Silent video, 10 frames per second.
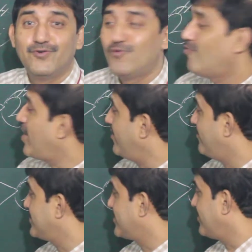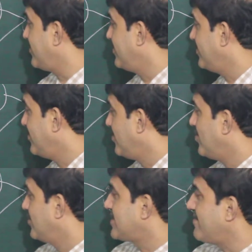1 first of all.
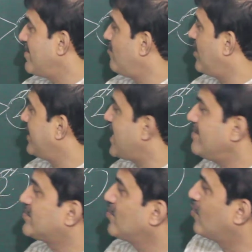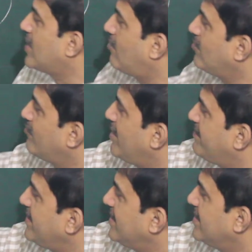7 1 times, so count will
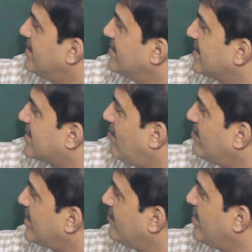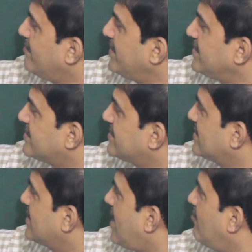be
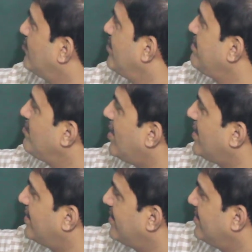1.